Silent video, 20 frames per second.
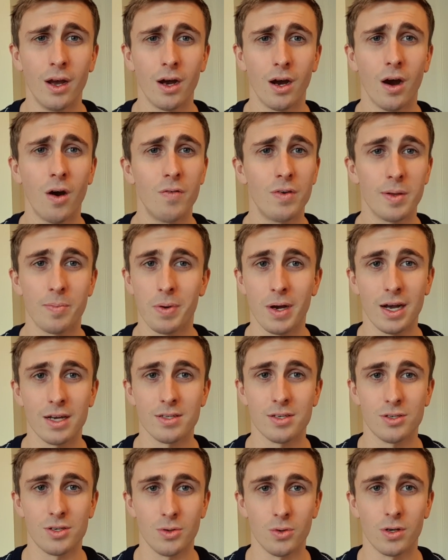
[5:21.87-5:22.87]
over the
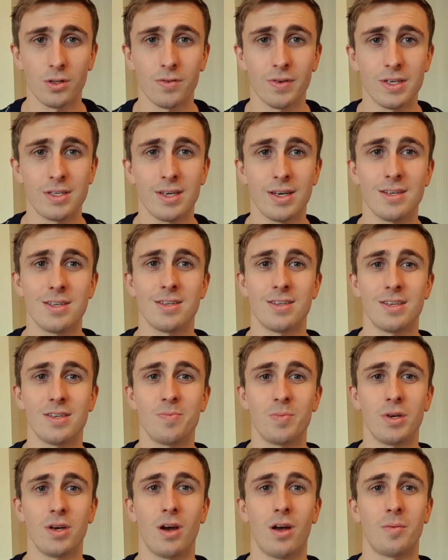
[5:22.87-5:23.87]
past 2 or 3 seasons is
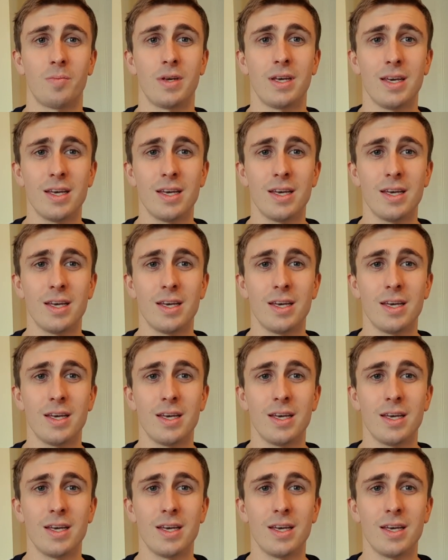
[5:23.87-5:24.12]
beyond me.